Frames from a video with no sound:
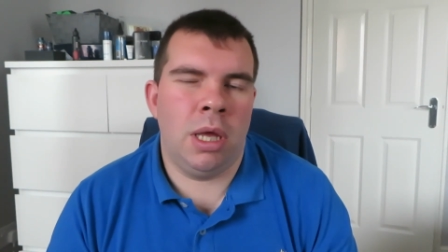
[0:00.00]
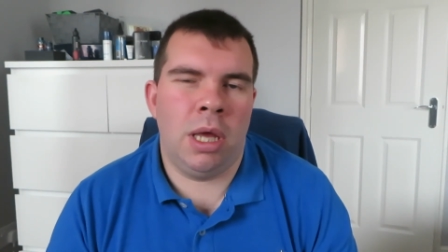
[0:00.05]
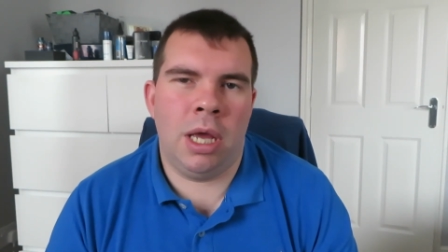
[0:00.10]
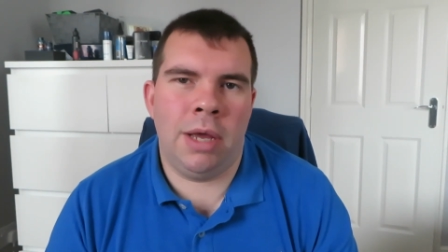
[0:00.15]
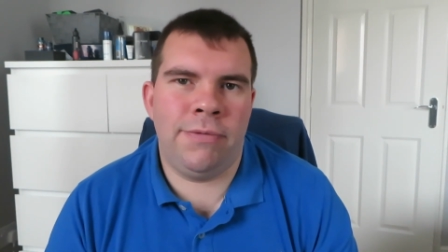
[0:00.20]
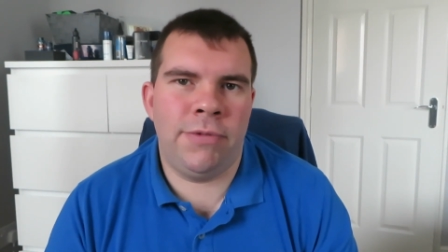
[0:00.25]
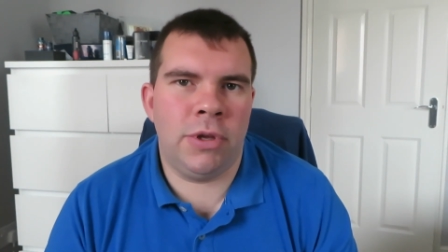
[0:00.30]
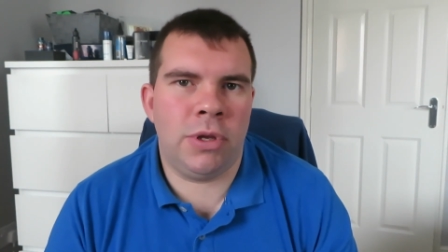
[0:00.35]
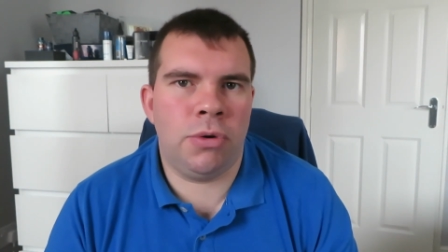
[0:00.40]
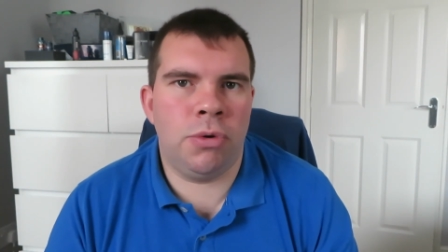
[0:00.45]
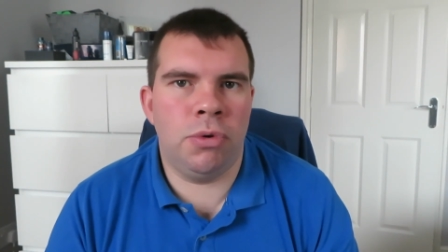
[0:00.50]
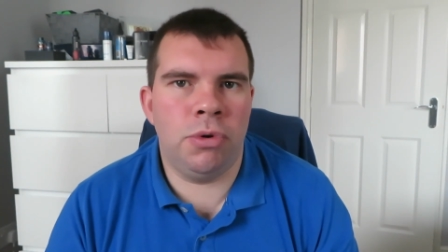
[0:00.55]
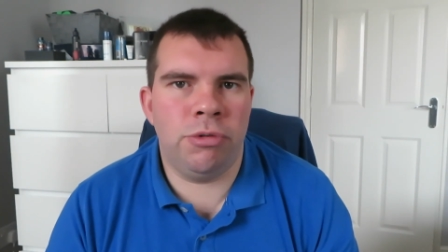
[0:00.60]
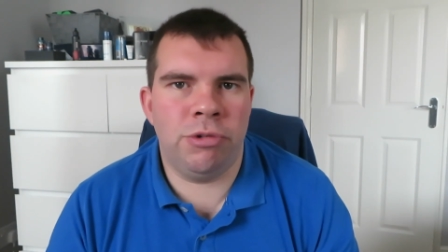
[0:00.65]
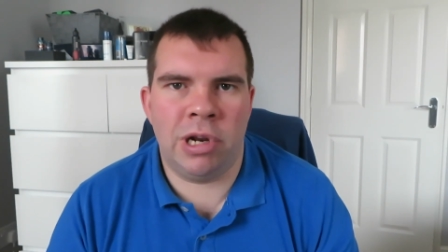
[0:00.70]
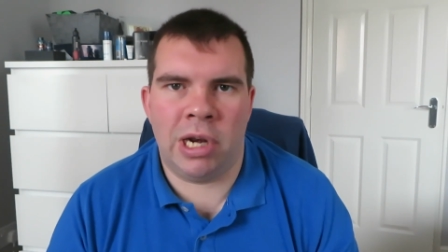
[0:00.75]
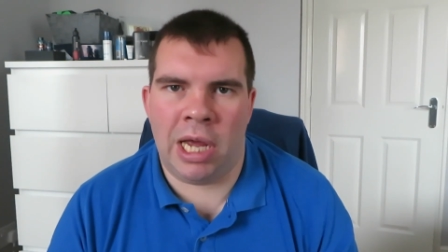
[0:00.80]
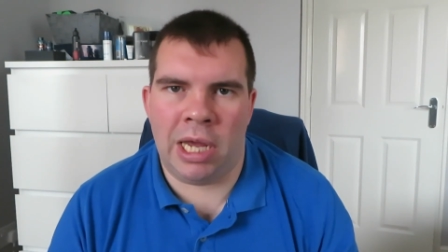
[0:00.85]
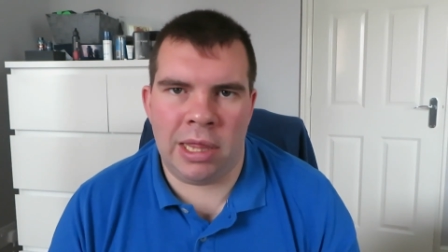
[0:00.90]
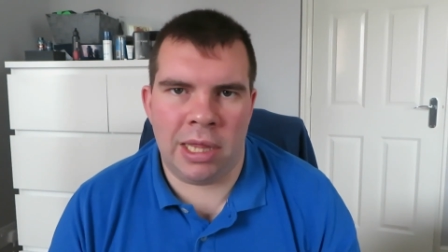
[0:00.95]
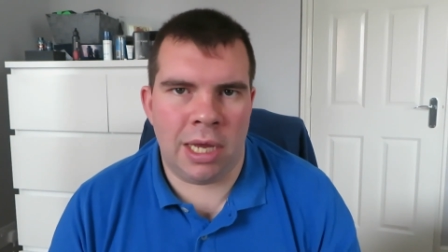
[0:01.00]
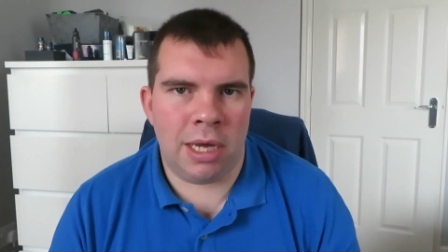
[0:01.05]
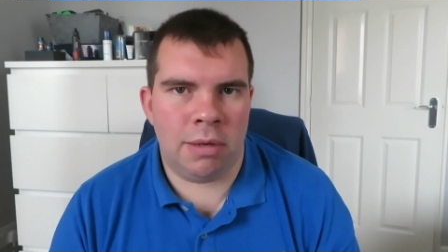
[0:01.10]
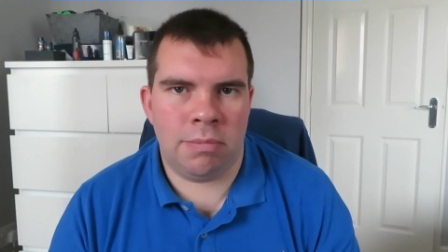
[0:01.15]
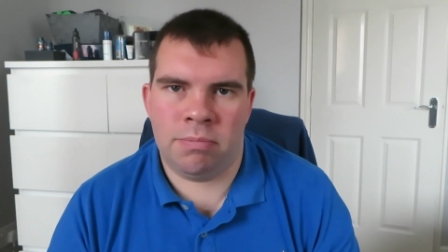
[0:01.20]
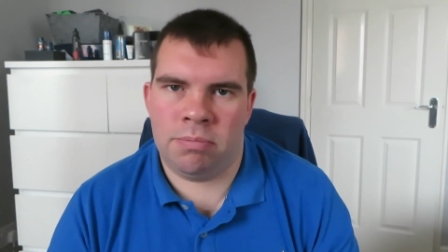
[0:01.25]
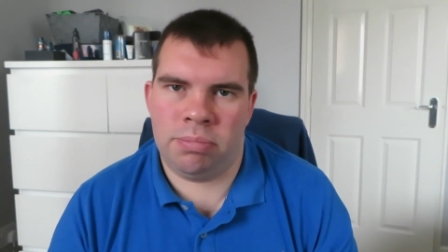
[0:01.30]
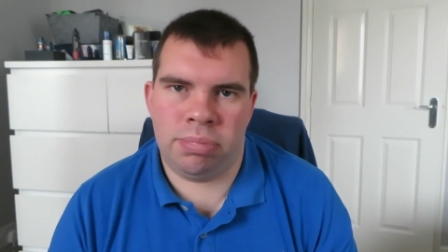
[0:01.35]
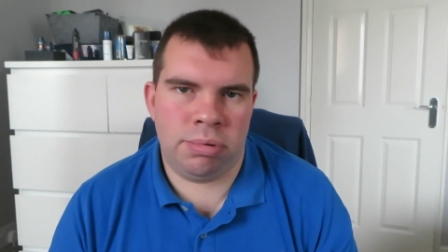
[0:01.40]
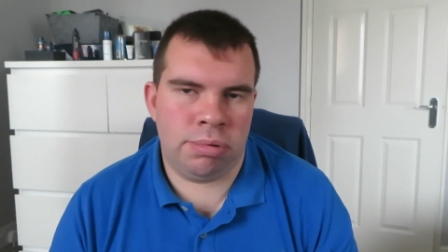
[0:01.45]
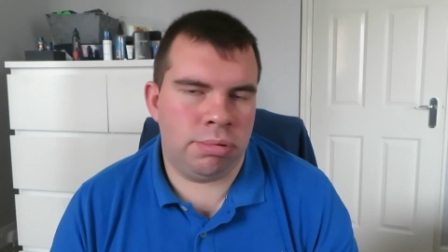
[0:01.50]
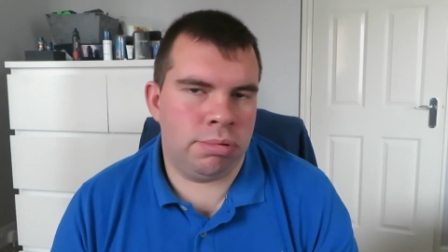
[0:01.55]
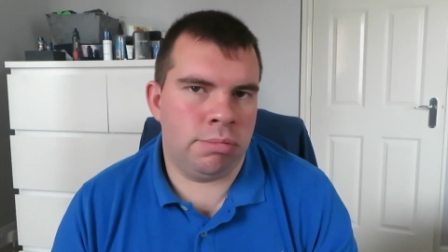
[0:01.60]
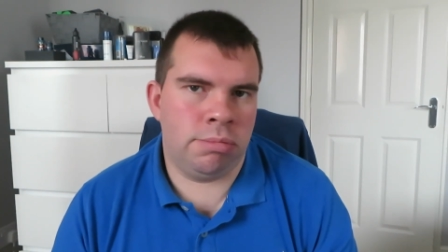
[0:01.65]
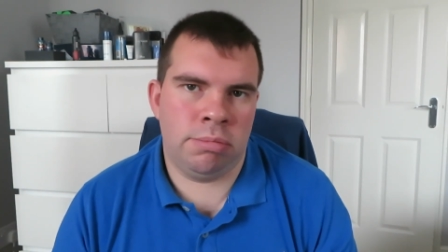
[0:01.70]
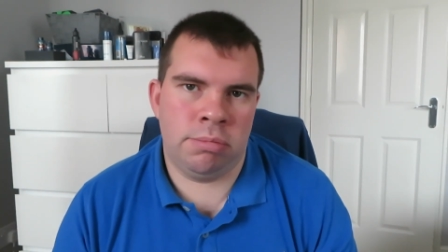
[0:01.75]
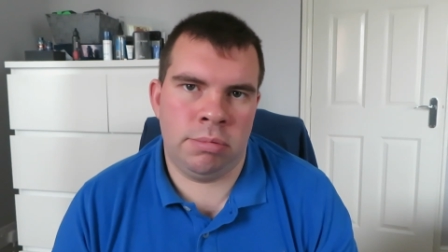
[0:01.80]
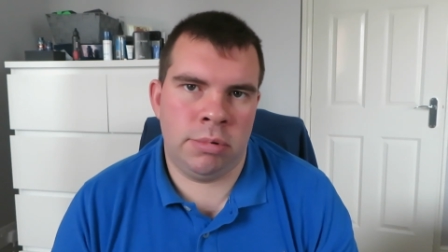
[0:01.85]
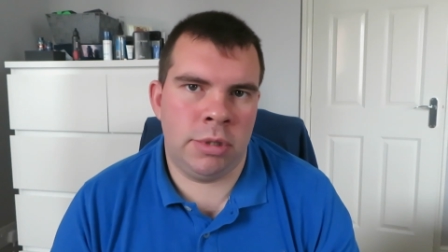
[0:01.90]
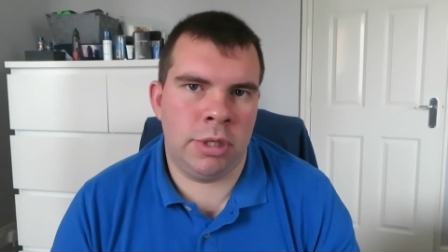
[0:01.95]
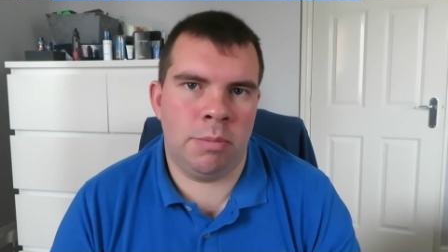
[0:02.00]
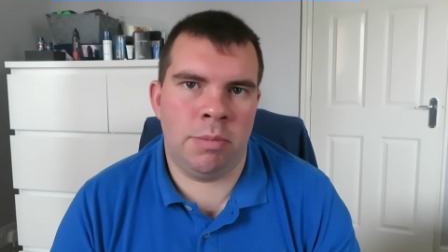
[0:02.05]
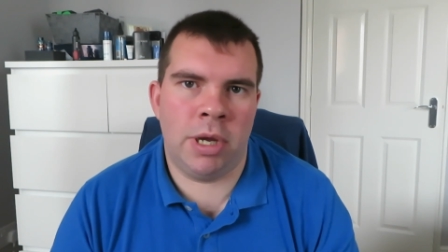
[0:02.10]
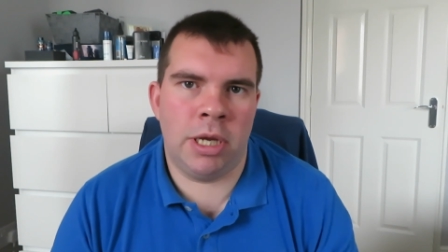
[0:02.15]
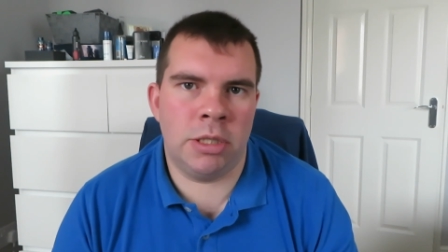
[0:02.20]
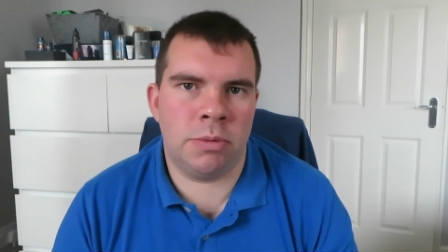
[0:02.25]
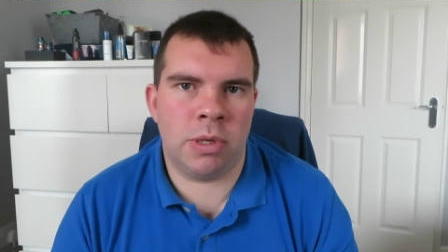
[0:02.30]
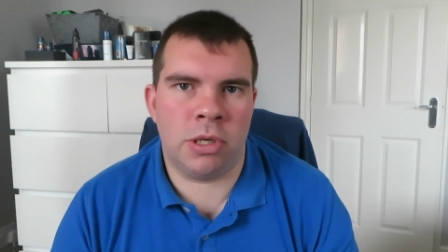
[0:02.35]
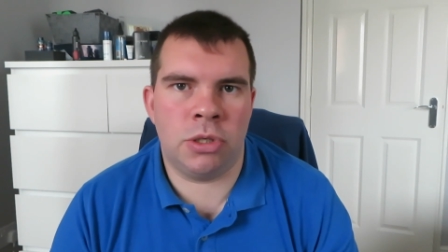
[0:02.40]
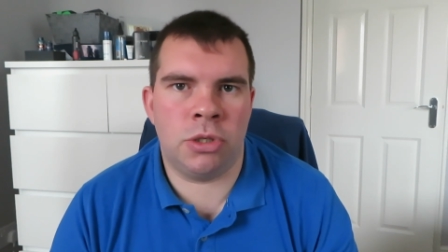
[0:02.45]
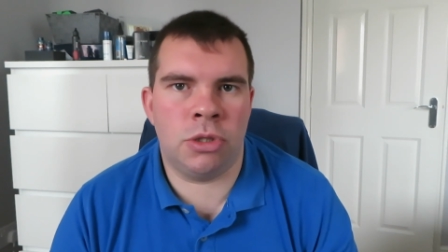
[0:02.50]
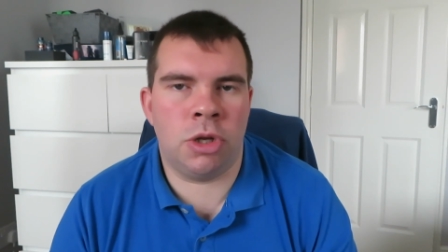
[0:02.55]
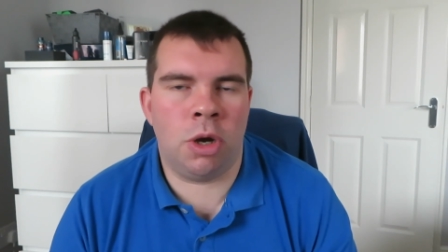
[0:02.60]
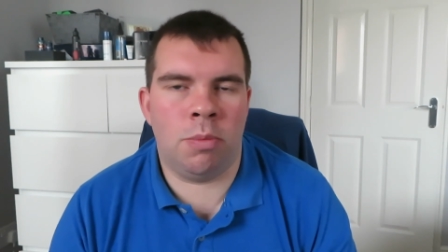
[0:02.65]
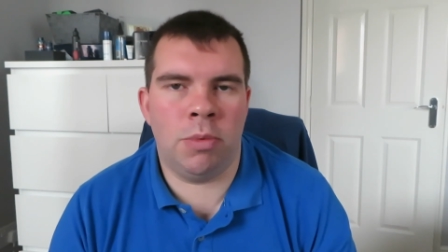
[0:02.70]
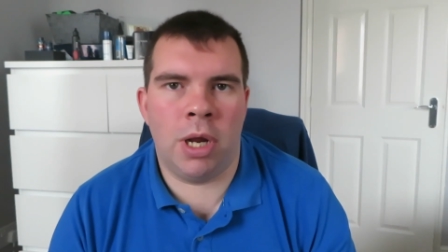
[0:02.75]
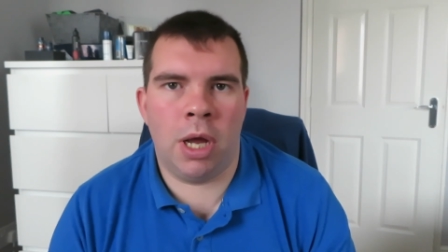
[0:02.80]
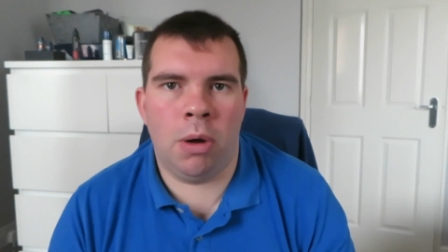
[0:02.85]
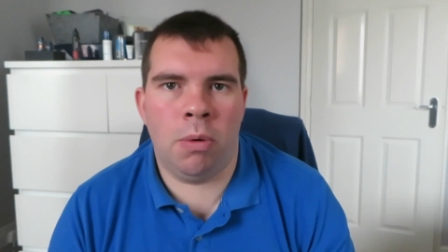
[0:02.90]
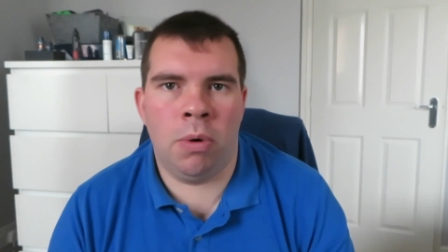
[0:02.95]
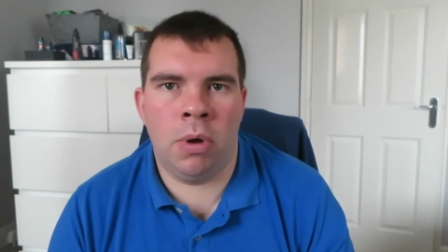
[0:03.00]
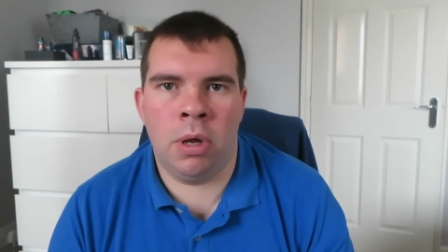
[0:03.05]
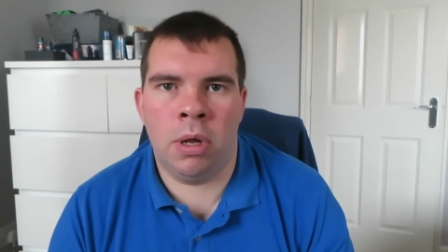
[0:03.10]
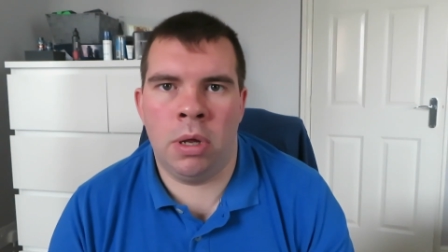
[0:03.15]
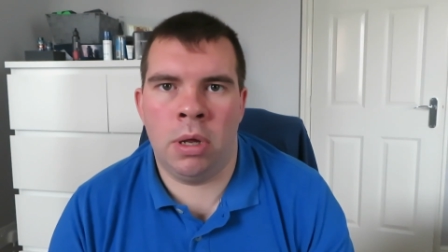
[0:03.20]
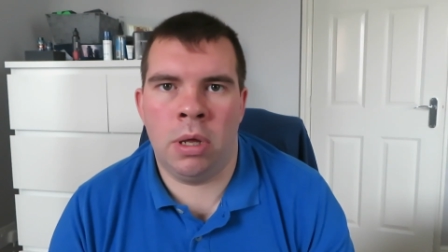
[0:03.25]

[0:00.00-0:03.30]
If you go into it like that, you might as well stop now.